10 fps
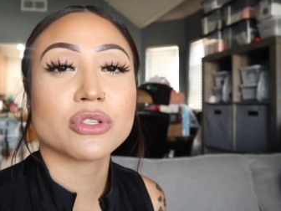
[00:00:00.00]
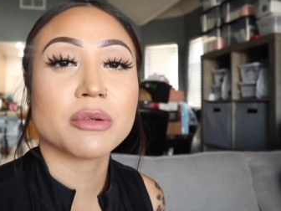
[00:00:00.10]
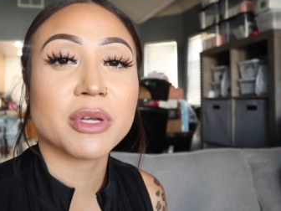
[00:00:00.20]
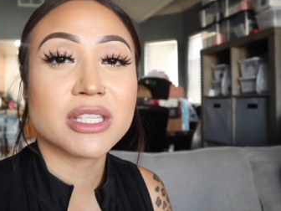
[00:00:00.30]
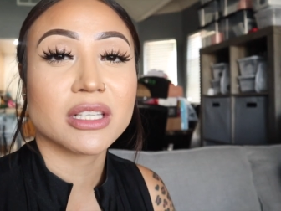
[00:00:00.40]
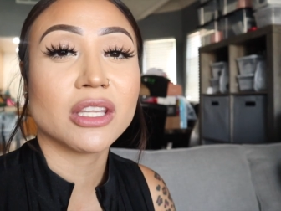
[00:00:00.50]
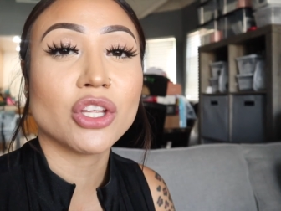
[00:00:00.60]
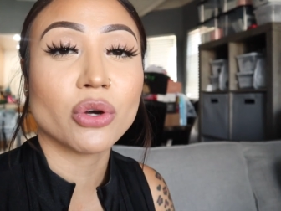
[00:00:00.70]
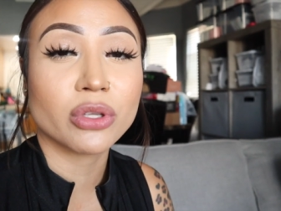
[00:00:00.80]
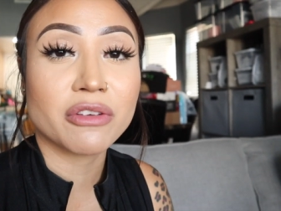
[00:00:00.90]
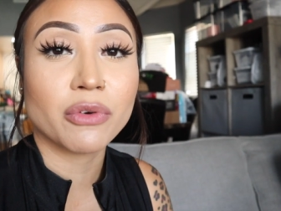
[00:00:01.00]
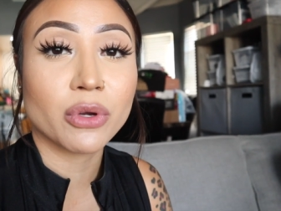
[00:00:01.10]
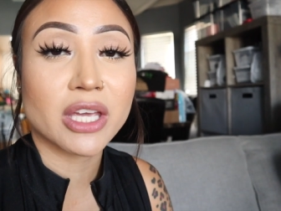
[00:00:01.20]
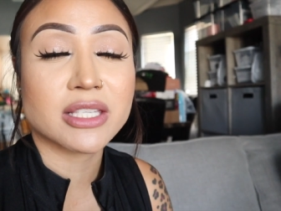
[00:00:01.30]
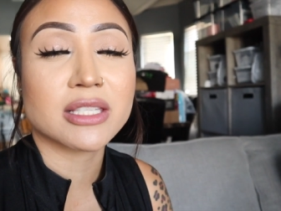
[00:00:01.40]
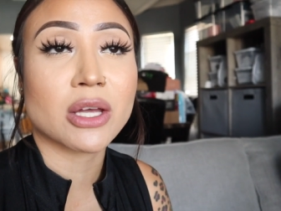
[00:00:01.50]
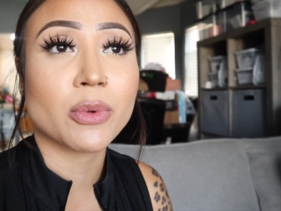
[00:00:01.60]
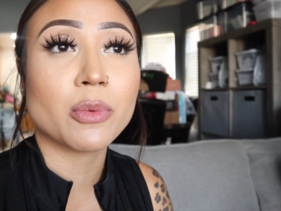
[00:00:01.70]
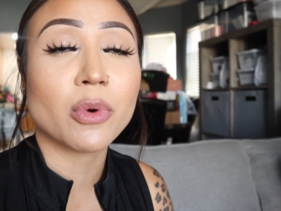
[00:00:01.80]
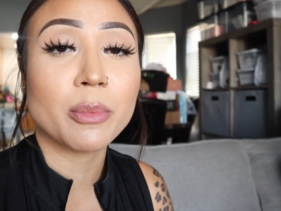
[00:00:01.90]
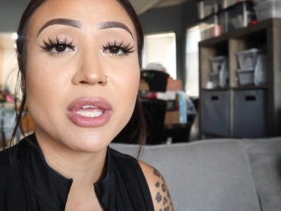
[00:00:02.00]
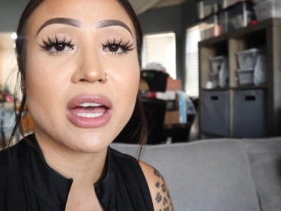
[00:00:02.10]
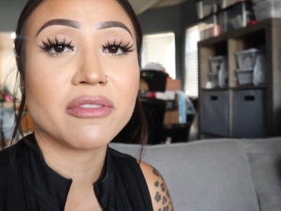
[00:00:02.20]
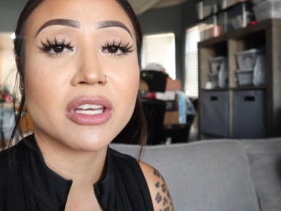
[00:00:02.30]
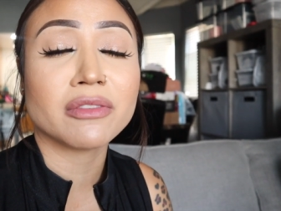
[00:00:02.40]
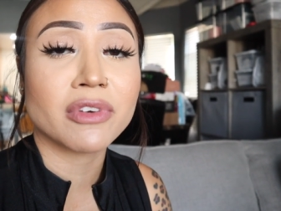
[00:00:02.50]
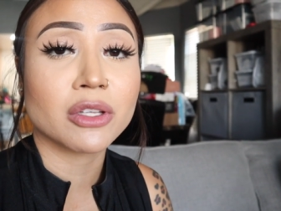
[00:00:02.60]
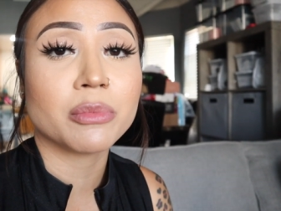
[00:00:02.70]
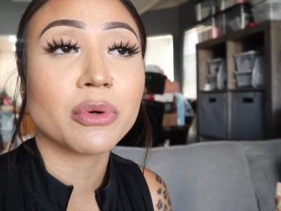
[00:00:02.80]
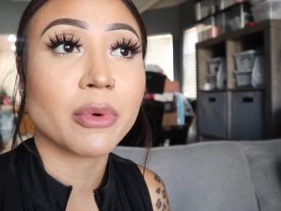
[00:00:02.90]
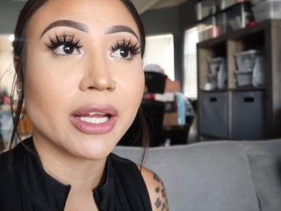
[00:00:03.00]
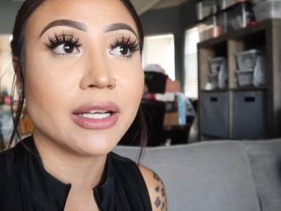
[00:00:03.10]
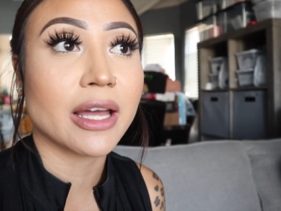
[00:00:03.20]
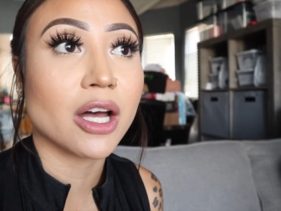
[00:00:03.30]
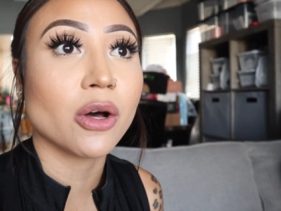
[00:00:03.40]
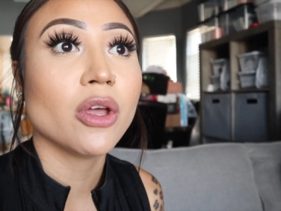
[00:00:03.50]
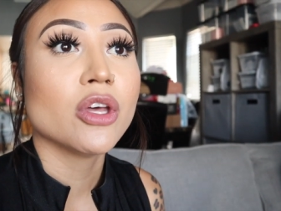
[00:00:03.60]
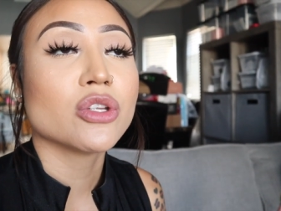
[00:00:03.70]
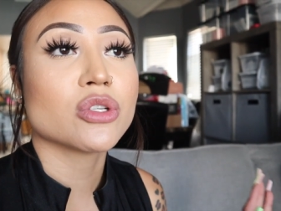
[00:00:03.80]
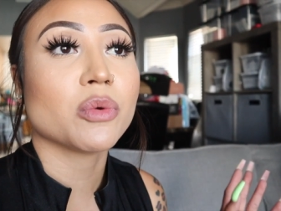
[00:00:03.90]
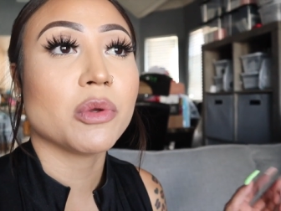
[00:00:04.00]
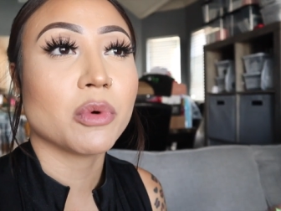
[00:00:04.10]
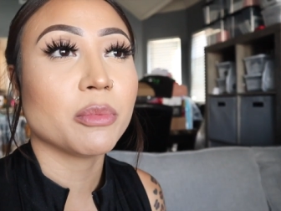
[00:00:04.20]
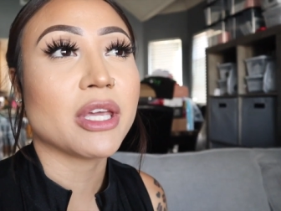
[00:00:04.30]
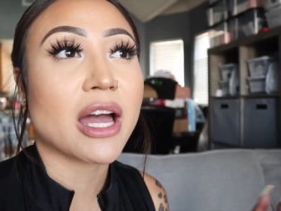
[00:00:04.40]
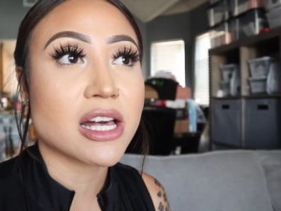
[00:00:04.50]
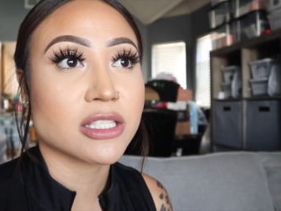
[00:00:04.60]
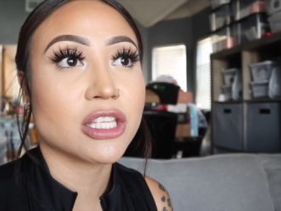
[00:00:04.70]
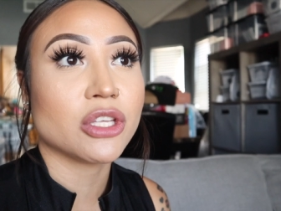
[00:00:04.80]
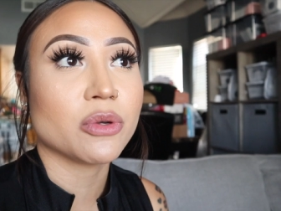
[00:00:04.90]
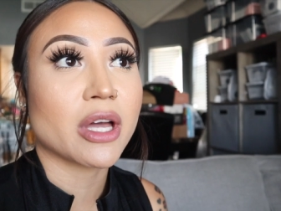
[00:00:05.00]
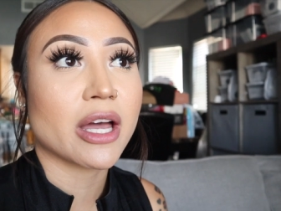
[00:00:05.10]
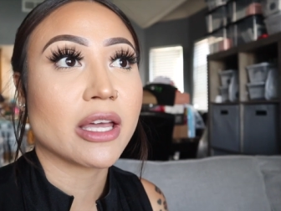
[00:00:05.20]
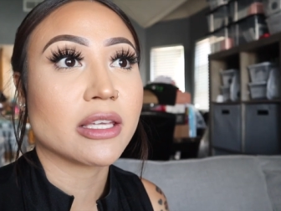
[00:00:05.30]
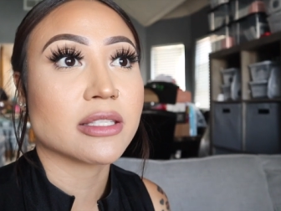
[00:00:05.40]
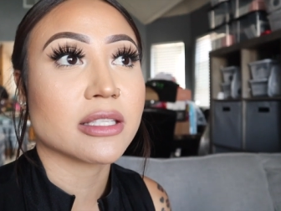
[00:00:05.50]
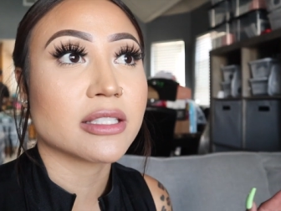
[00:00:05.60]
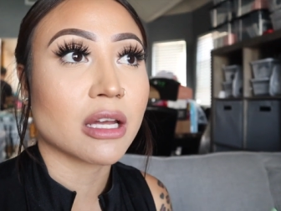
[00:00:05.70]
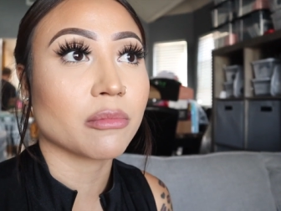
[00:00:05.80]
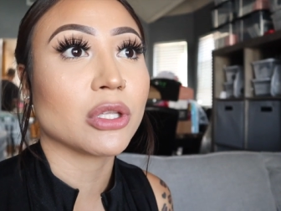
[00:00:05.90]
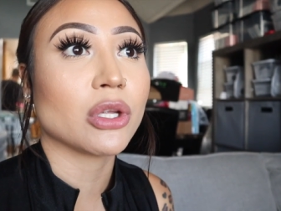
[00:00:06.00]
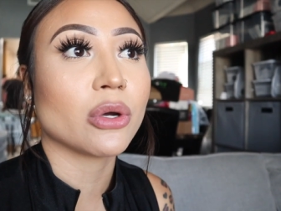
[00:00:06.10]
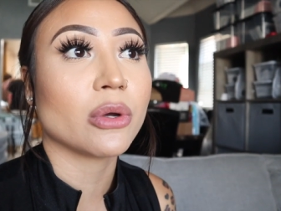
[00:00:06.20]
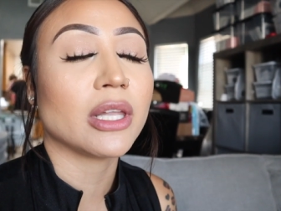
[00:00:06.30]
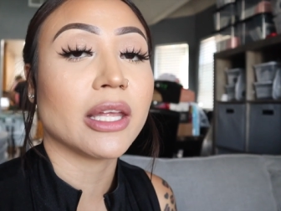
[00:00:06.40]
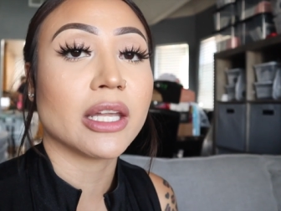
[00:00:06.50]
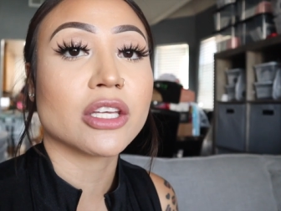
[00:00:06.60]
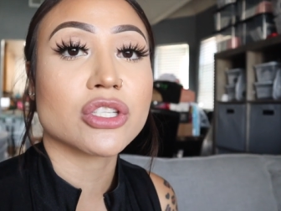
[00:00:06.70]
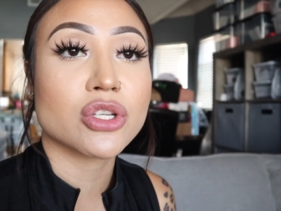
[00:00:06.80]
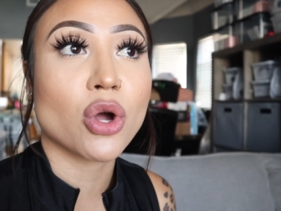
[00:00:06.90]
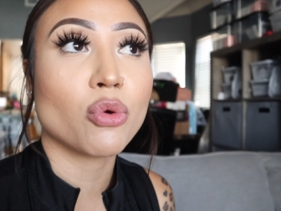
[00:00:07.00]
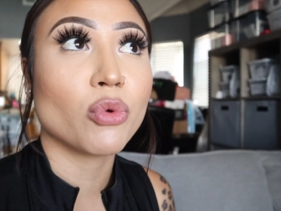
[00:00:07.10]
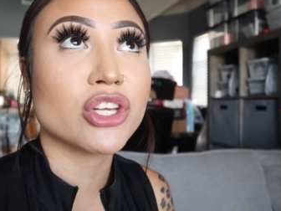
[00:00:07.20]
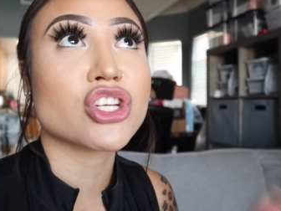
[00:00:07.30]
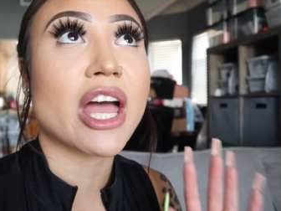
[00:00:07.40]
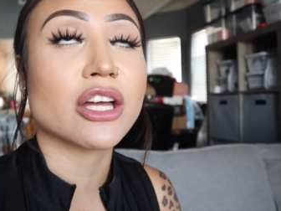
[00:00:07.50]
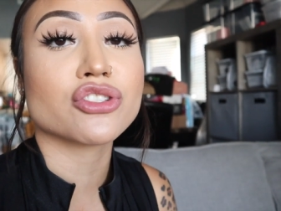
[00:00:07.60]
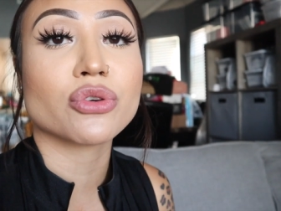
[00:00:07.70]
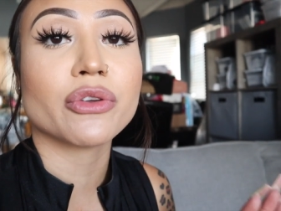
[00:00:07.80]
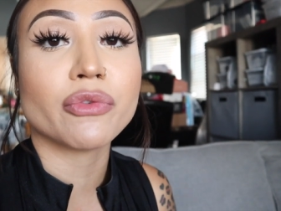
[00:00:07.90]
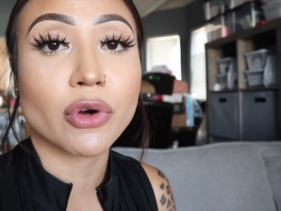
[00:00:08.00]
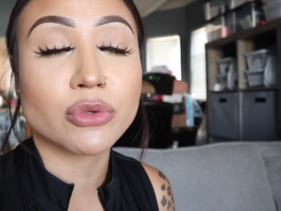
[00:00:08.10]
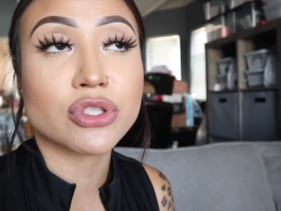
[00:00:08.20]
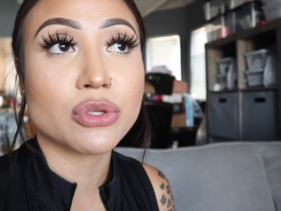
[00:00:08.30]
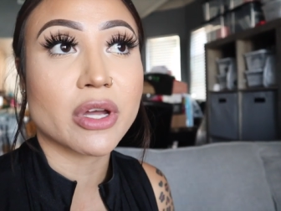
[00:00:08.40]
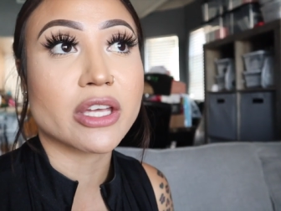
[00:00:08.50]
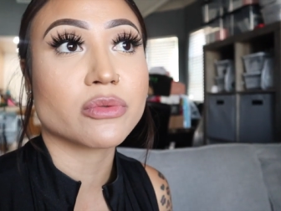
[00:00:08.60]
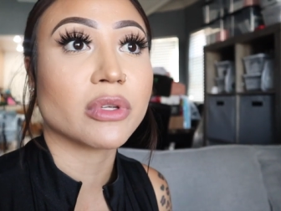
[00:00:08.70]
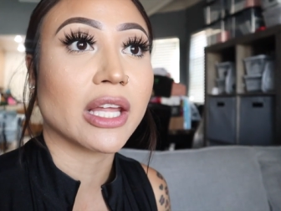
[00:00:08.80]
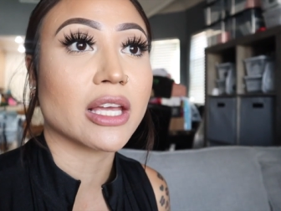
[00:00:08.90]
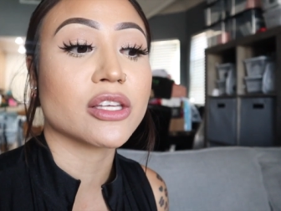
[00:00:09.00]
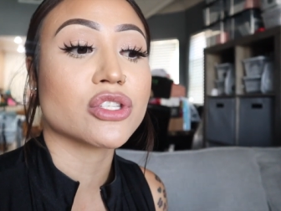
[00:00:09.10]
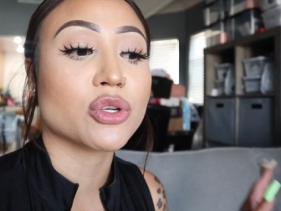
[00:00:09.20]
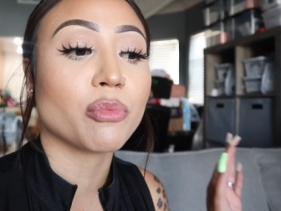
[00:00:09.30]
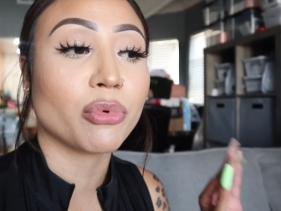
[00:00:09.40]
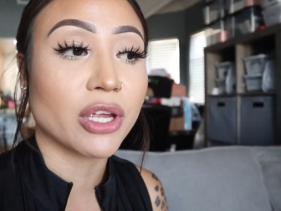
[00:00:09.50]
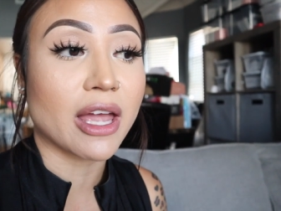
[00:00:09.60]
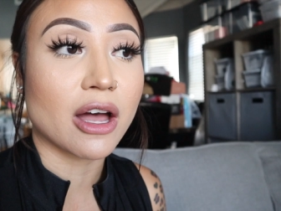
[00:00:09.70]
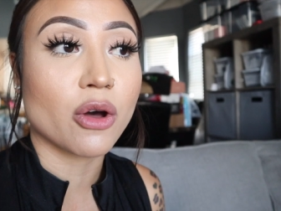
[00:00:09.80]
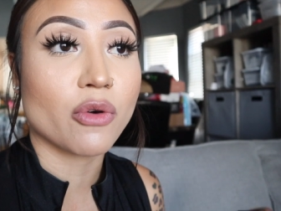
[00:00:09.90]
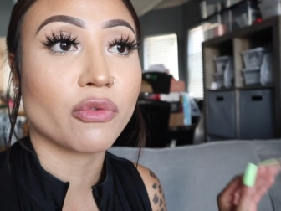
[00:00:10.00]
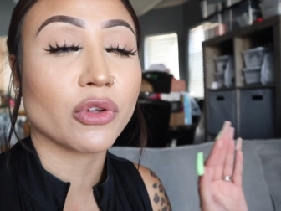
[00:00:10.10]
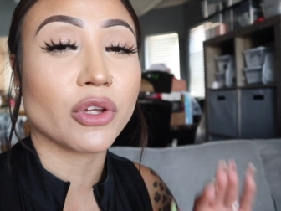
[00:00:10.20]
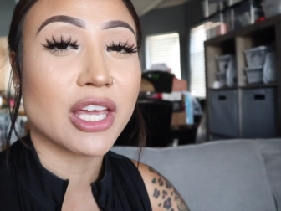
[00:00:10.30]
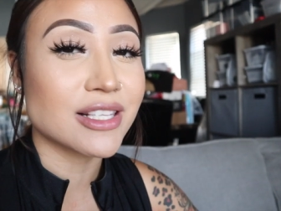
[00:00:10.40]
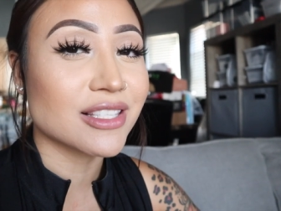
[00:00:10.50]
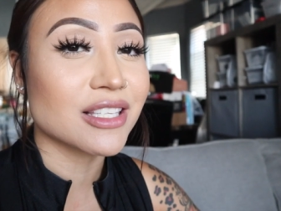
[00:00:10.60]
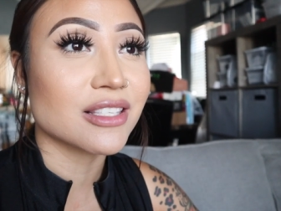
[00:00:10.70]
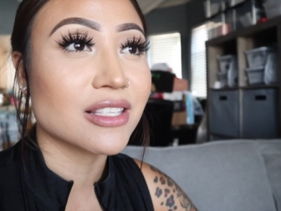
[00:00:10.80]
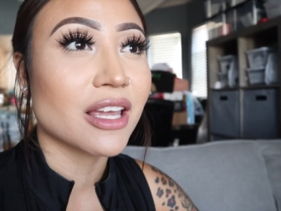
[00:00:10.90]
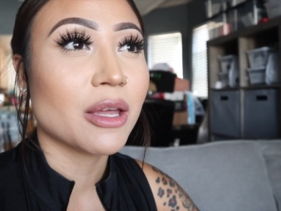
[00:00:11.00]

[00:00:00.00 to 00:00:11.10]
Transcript: those are basically the only phone cases that we will be having available right now. So we will be asking you guys down below, letting us know which Android phones you guys would like us to bring out for the cases.